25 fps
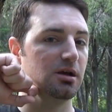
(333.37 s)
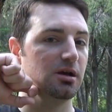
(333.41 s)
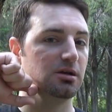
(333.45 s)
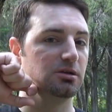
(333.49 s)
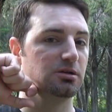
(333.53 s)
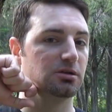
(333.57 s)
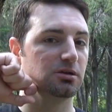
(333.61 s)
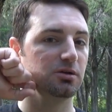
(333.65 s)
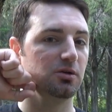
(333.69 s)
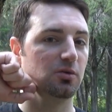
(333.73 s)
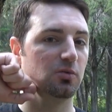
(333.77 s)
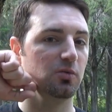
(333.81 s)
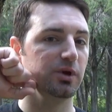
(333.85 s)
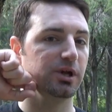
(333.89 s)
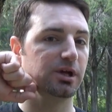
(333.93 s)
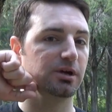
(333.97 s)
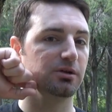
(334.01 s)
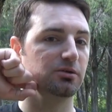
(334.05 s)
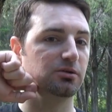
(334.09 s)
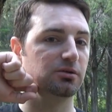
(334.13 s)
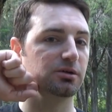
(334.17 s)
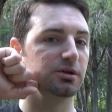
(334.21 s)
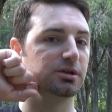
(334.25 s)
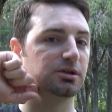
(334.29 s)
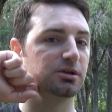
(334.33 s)
you're going to
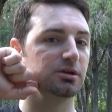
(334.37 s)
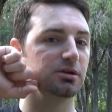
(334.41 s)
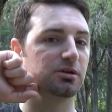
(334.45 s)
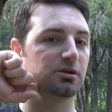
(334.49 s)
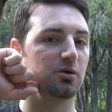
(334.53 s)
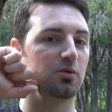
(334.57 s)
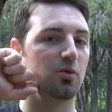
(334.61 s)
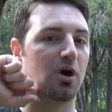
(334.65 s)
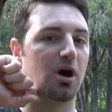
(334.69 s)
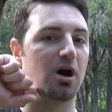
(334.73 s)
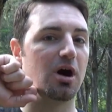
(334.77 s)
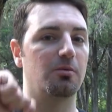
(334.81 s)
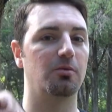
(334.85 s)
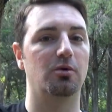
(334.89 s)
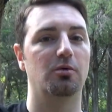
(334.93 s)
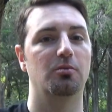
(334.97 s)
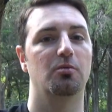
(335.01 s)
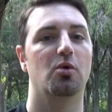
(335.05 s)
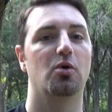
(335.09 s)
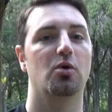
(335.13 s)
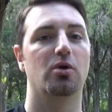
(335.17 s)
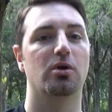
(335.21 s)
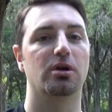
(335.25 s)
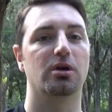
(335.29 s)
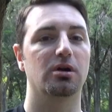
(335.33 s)
wiggle and you're going to wobble
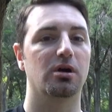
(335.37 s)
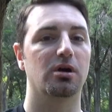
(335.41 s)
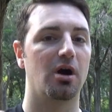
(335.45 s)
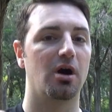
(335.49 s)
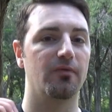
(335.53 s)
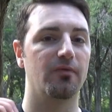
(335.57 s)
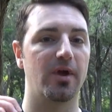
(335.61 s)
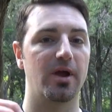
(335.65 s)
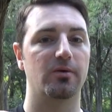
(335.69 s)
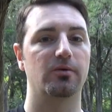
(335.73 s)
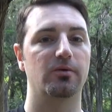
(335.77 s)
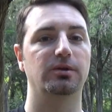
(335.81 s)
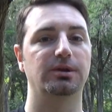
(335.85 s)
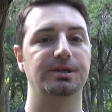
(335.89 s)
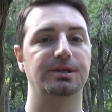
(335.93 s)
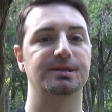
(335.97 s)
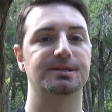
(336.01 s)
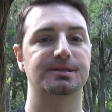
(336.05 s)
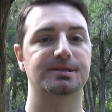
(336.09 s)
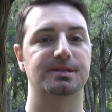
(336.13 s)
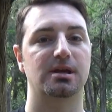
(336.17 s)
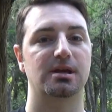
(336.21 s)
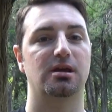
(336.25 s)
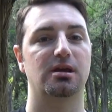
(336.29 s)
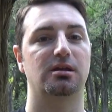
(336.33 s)
more on that
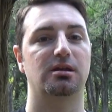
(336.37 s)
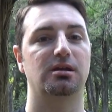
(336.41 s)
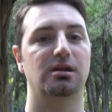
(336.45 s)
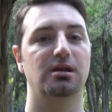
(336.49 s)
release hand,